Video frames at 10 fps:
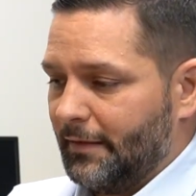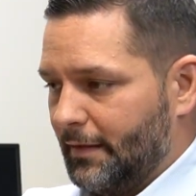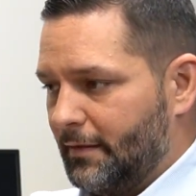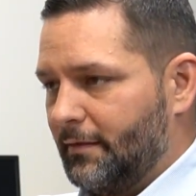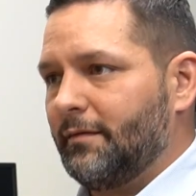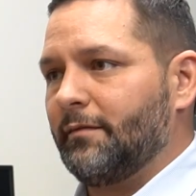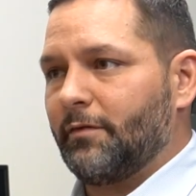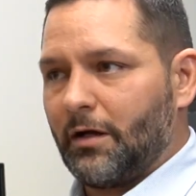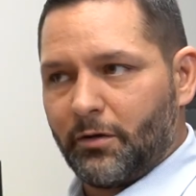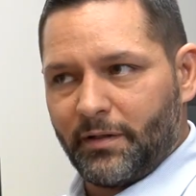Like in this
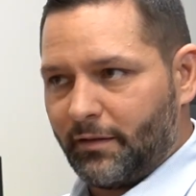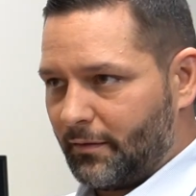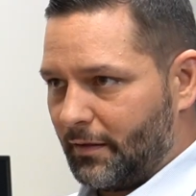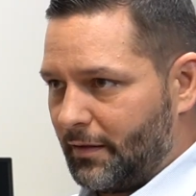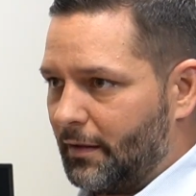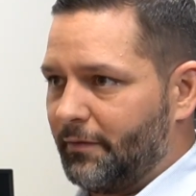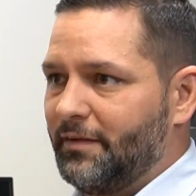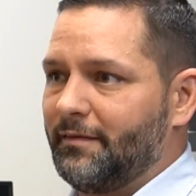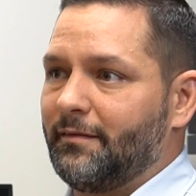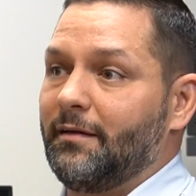environment,
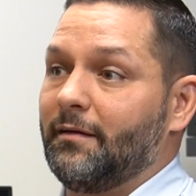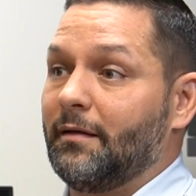obviously